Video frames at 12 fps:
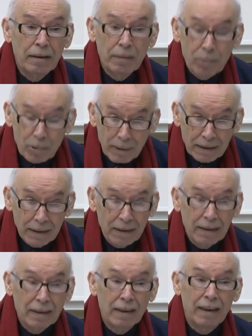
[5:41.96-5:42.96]

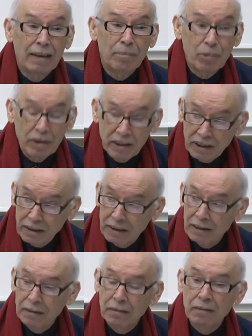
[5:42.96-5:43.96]
diplomatic and
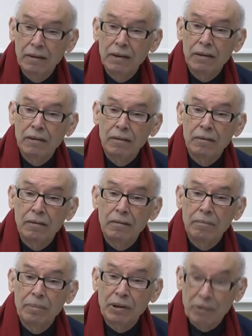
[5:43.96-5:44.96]
politicians, you
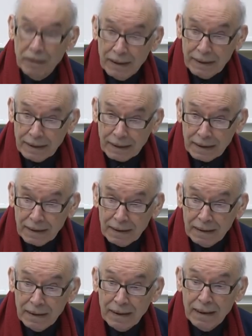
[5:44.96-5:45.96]
know, personalities.
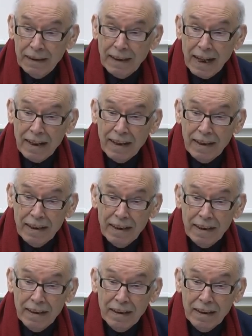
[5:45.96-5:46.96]
I
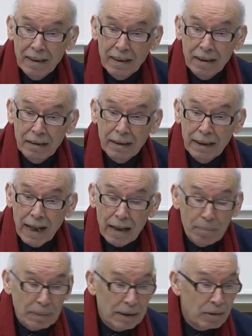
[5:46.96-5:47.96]
think he
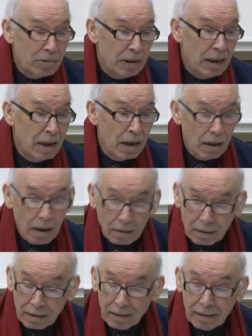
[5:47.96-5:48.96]
helped really a
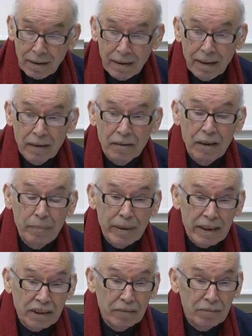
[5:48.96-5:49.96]
lot the
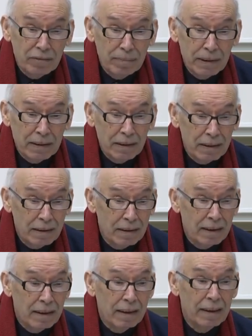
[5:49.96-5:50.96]
liberation movement
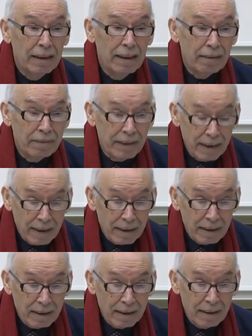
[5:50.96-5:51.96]
in
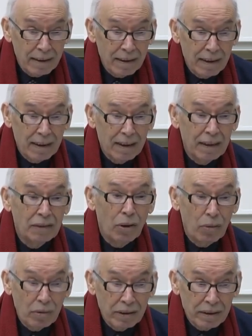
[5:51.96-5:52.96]
Africa and
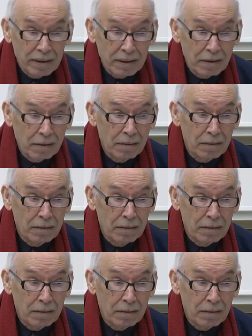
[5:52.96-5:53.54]
others,